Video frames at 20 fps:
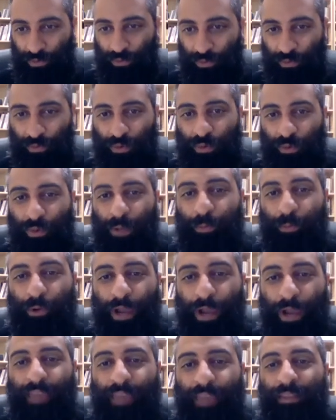we
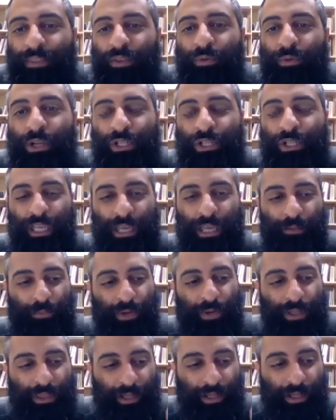pray that the rich can
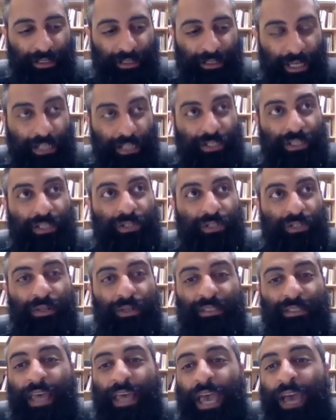put their attention towards
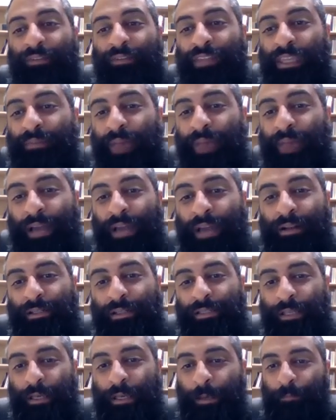the heavenly
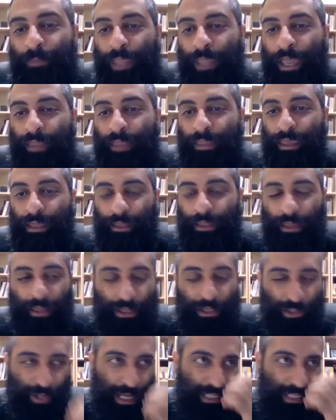matters and they
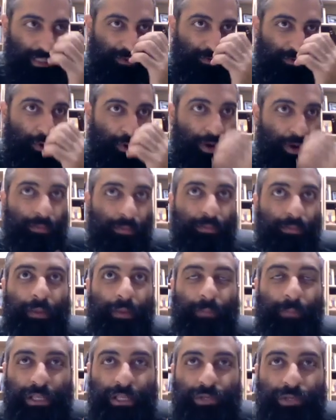transform
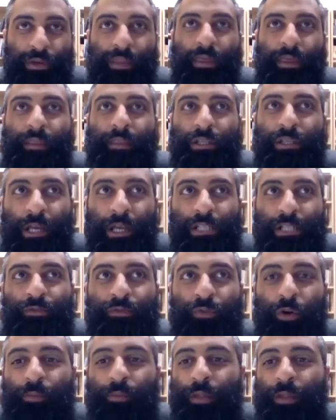by doing that they
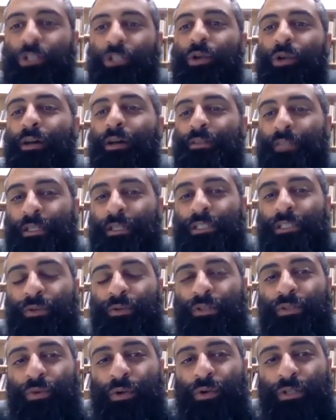transform their trials into a
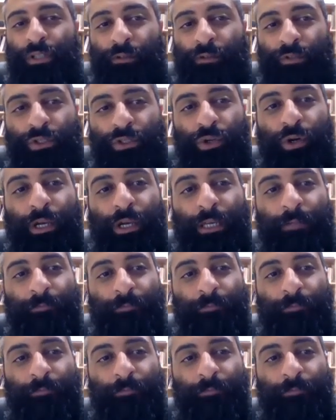source of joy